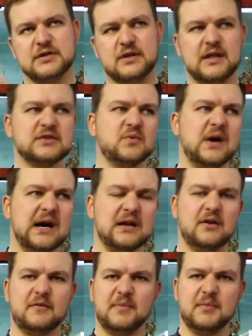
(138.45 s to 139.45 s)
so that's why
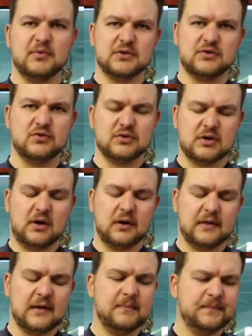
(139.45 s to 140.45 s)
a lot of people do
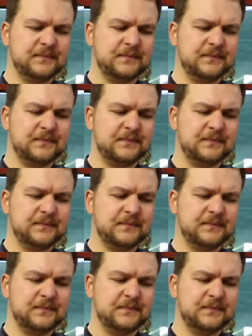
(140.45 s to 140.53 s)
target them.